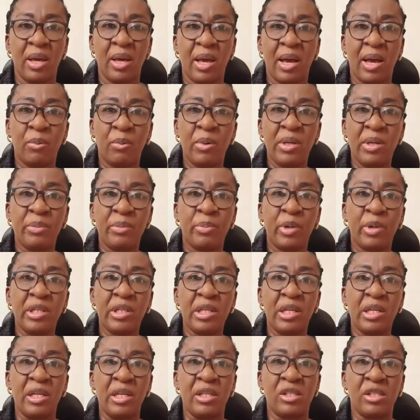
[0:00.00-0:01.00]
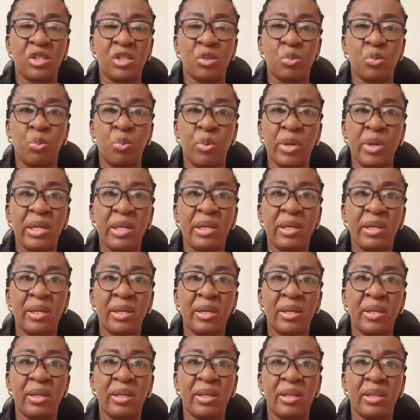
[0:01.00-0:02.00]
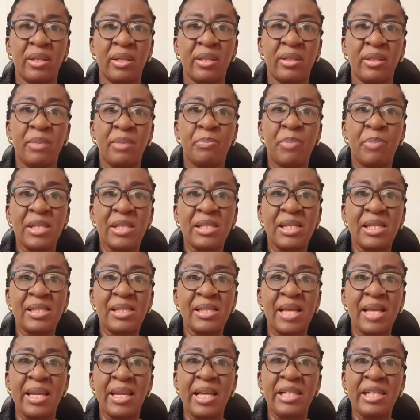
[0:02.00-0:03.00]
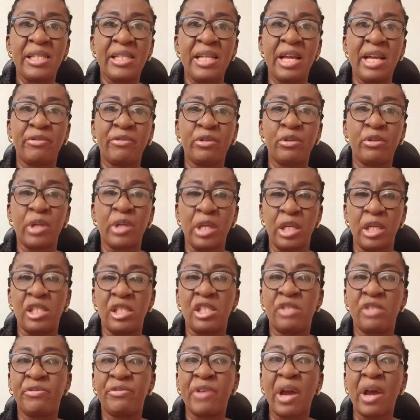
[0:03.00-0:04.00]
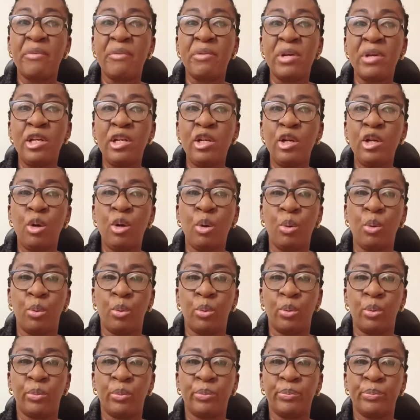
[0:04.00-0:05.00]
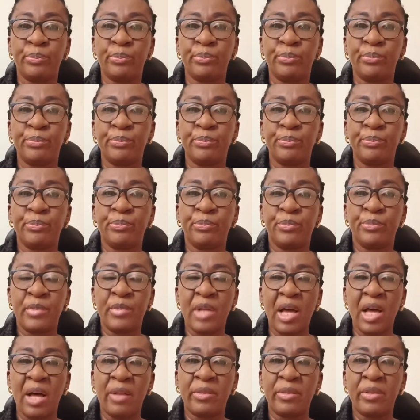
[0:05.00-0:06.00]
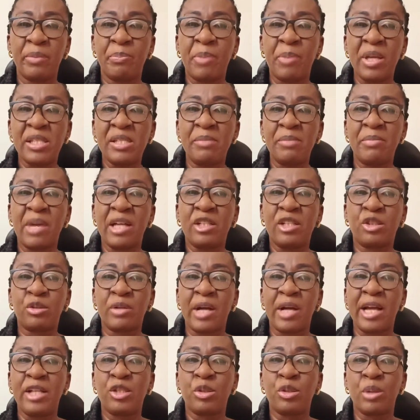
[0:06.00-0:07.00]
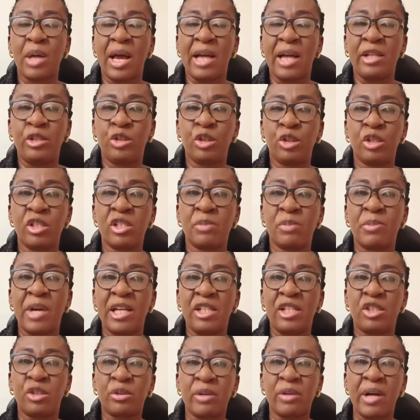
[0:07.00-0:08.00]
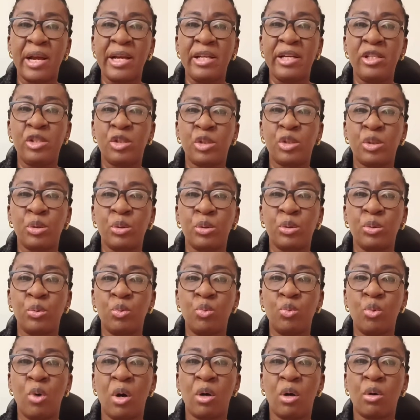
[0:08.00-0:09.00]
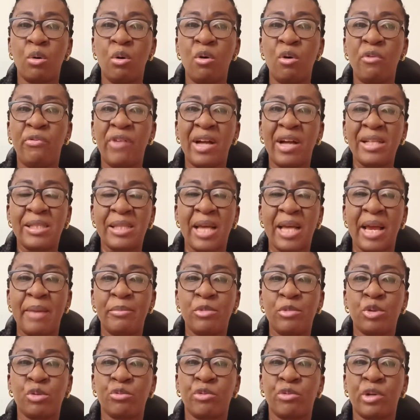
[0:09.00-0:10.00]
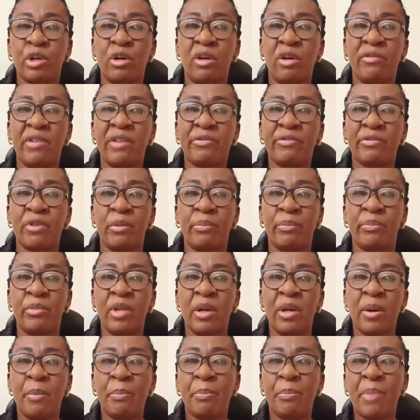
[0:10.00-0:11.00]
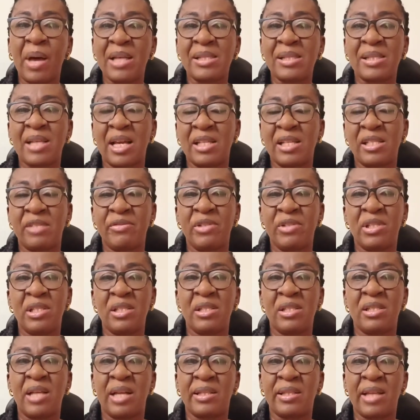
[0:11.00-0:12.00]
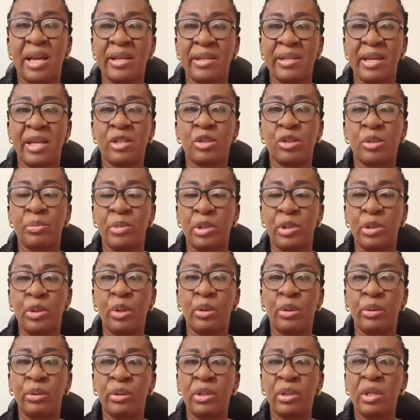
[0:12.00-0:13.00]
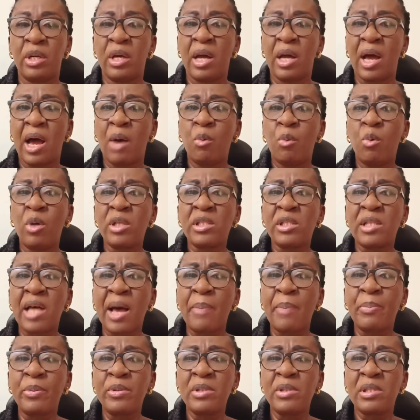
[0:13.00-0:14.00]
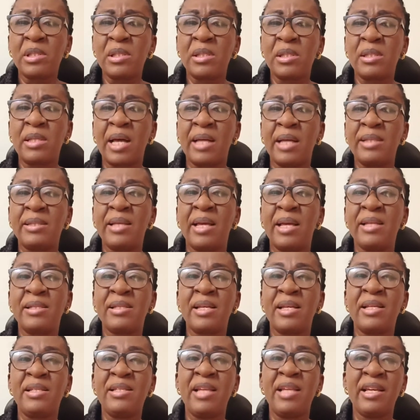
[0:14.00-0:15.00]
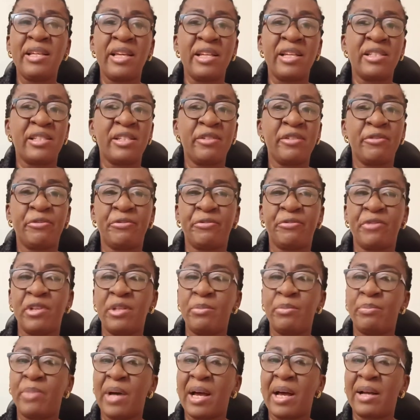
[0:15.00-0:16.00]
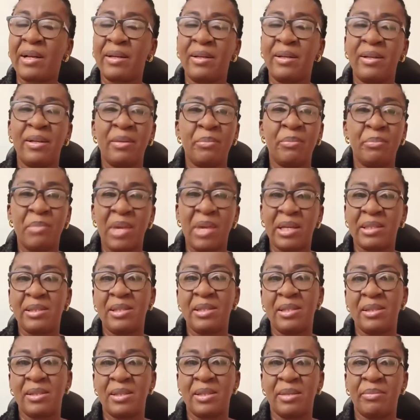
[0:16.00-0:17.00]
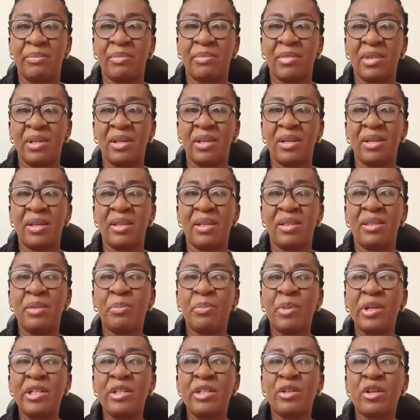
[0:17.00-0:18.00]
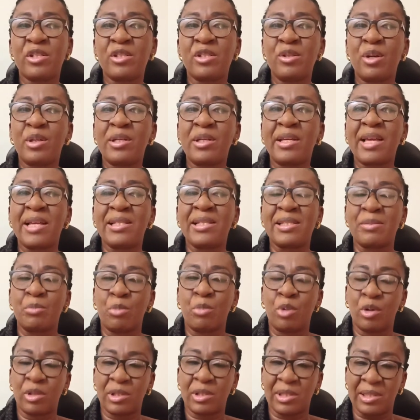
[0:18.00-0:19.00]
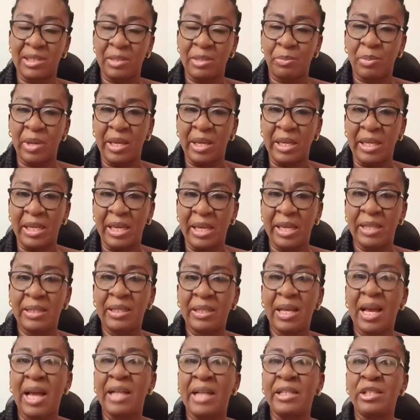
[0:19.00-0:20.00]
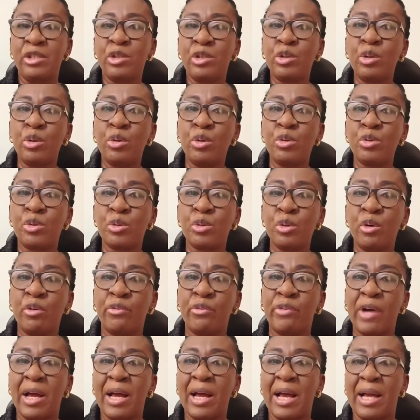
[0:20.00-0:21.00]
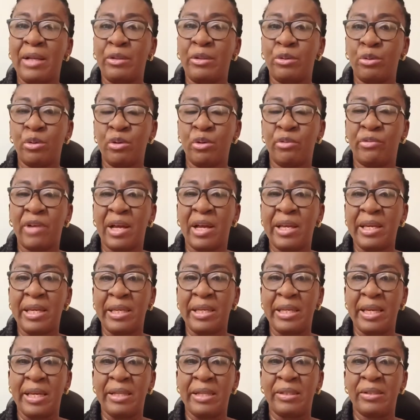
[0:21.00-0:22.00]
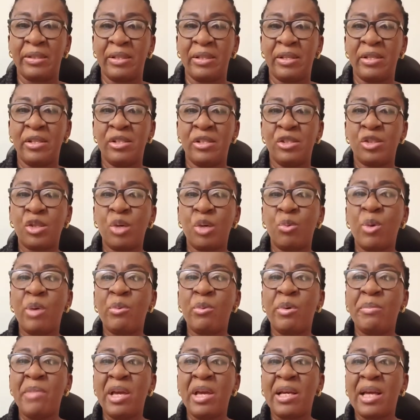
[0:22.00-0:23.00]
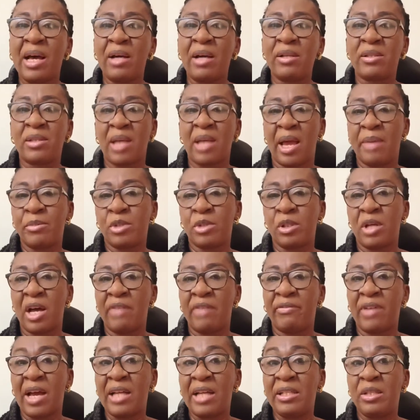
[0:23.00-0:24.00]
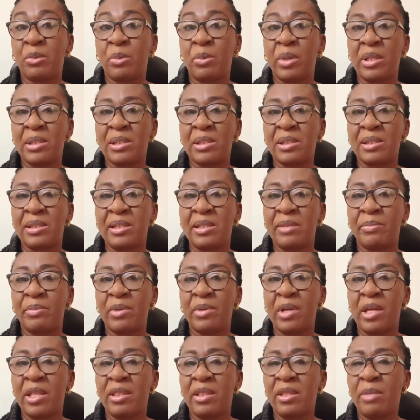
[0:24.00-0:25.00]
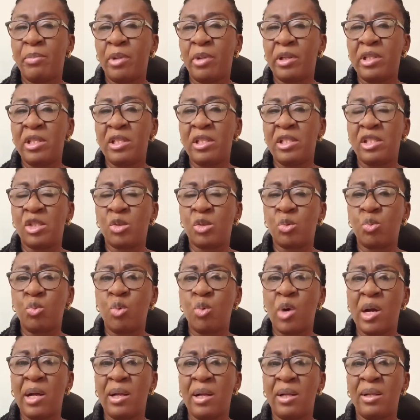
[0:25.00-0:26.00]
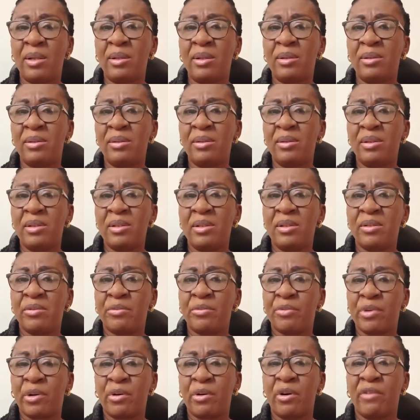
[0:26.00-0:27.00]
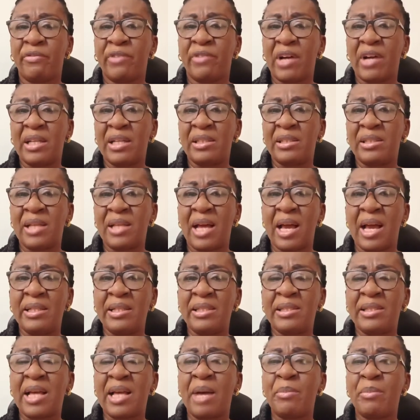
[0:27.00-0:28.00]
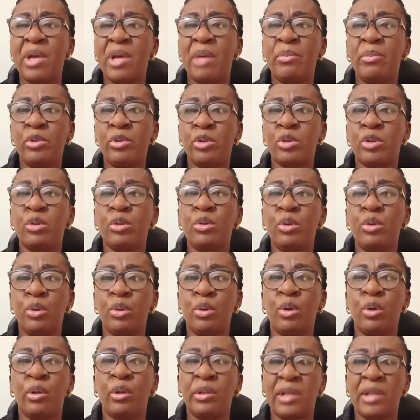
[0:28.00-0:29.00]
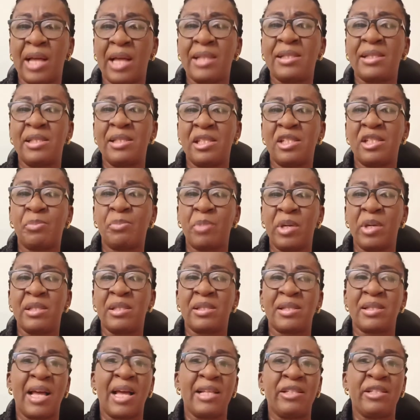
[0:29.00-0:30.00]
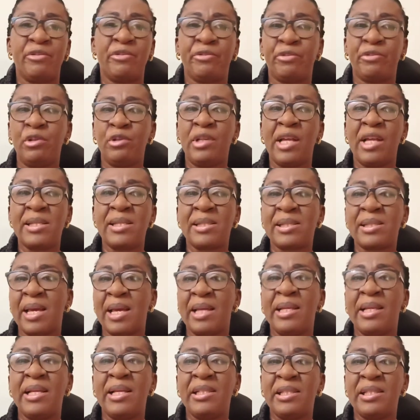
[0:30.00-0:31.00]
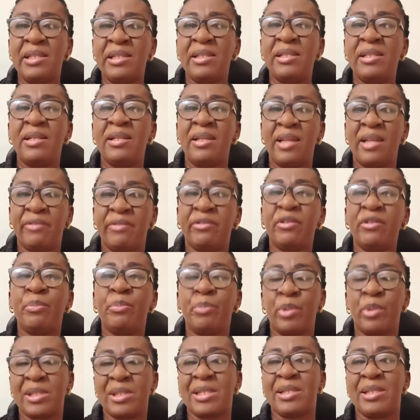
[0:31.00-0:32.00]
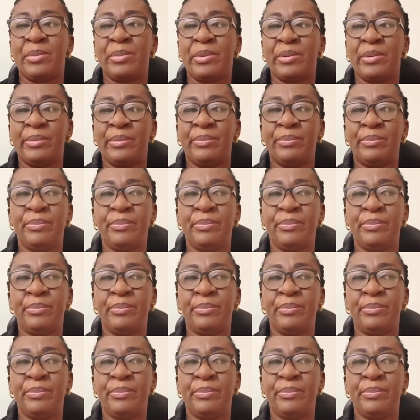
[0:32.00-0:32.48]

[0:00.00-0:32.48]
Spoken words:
And when the body is weak, the person's energy level is very low. Now, the person might try to adjust by trying to work overtime to recover from past activities that are yet to be done. And what happens is that there's a negative feedback mechanism. The body does not get more sleep again, and it goes over and over again. So when we make out time to have adequate sleep, the body is well recovered and it can be able to go on at its pace at the fullest energy level possible.